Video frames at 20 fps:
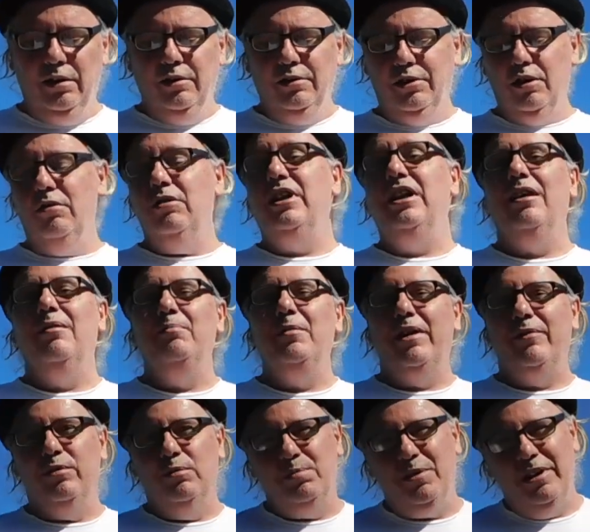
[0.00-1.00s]
So, yeah,
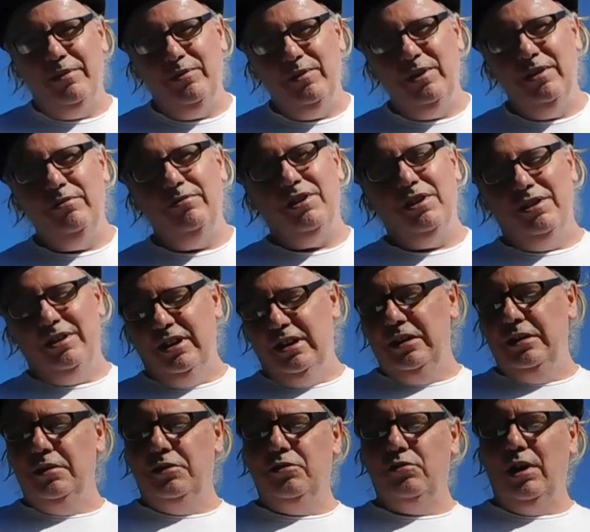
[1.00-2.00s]
Marvel Preview turned
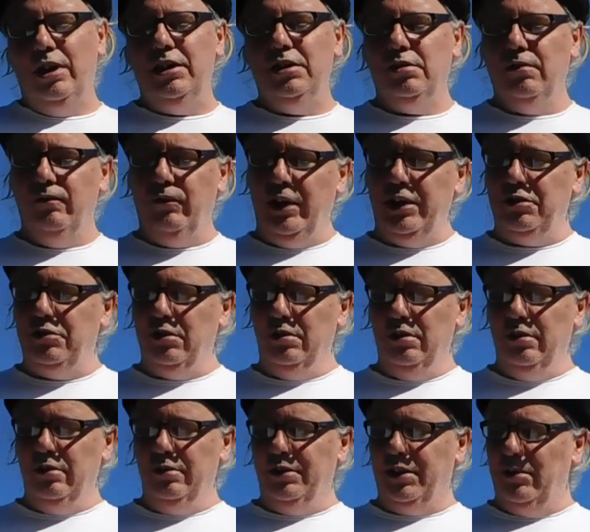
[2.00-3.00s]
into Strange
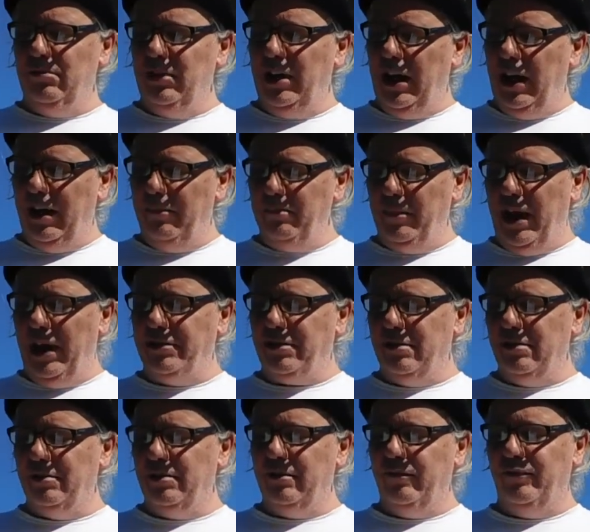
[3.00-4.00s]
Adventures, and we had
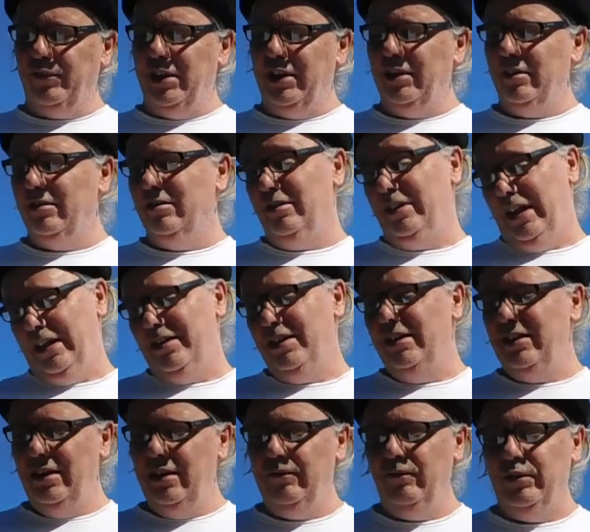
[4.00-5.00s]
Masters of Terror, that
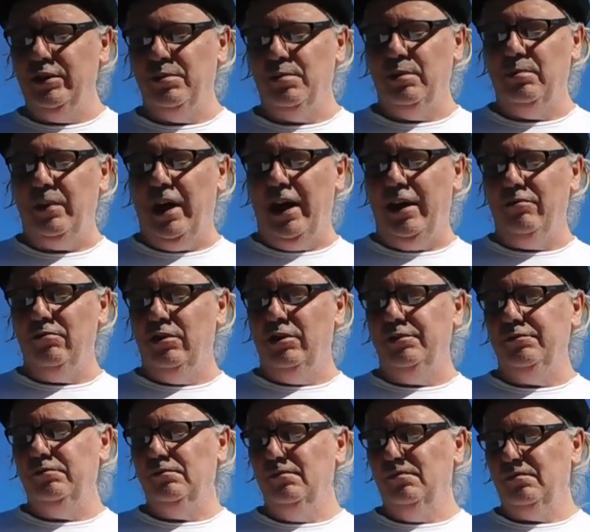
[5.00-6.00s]
Invisible Man one.
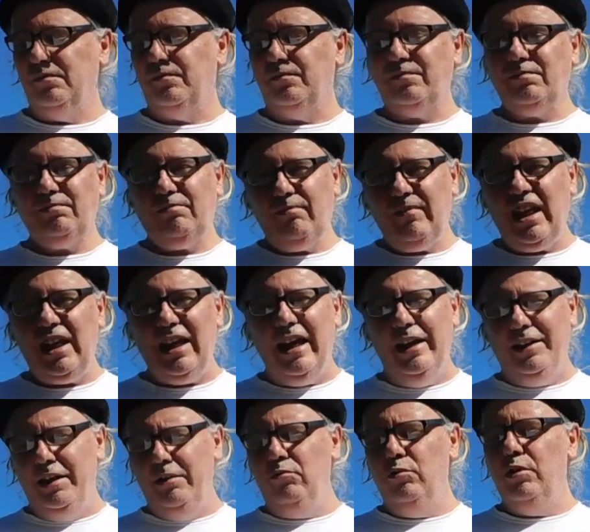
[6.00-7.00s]

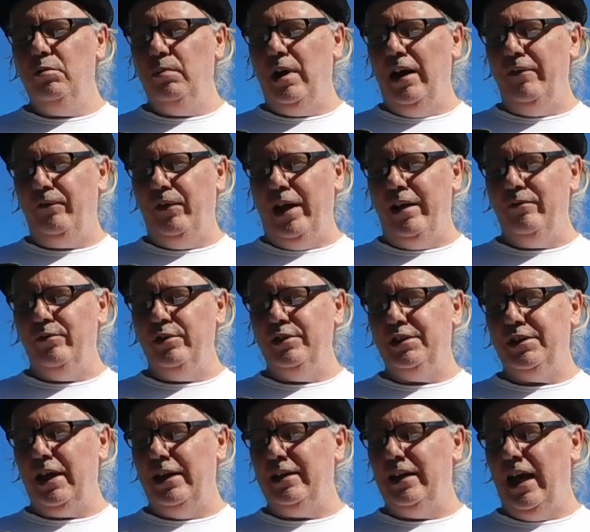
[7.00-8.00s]
And then one of my
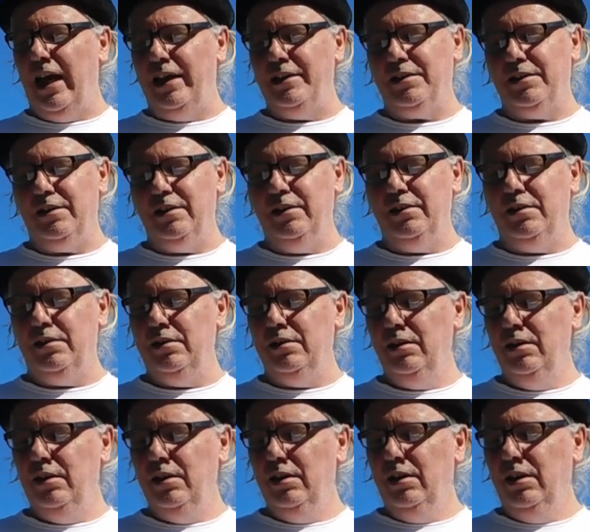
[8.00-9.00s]
favorites that lasted
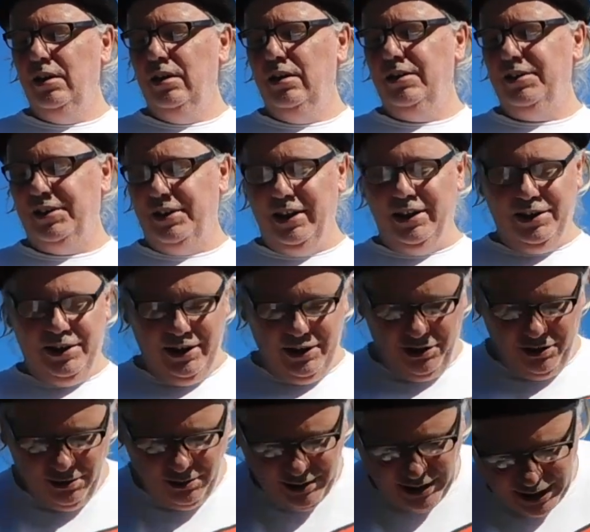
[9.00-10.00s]
6
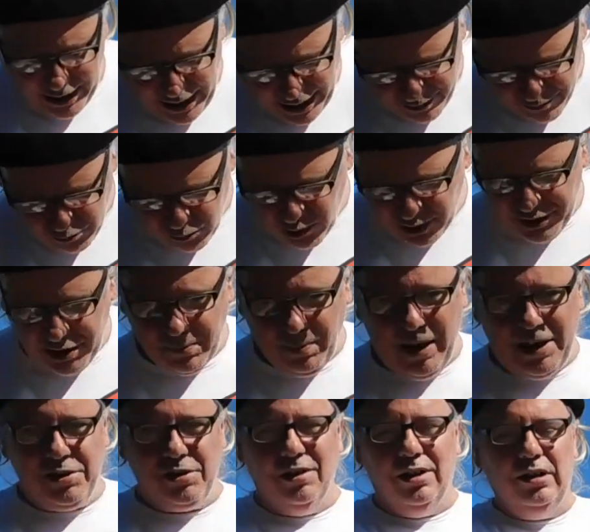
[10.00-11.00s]
issues and had one
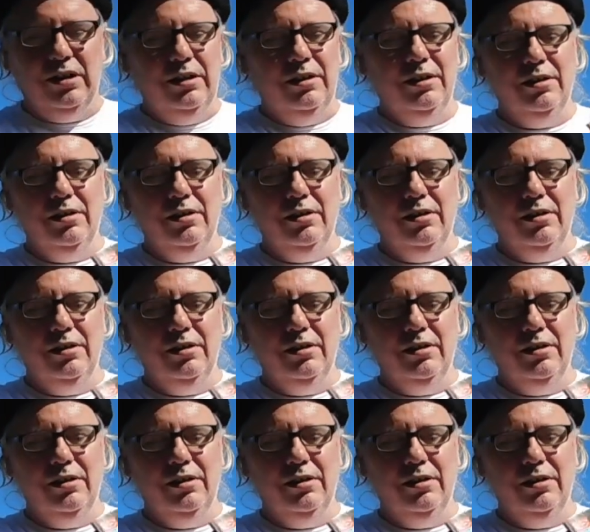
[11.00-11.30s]
special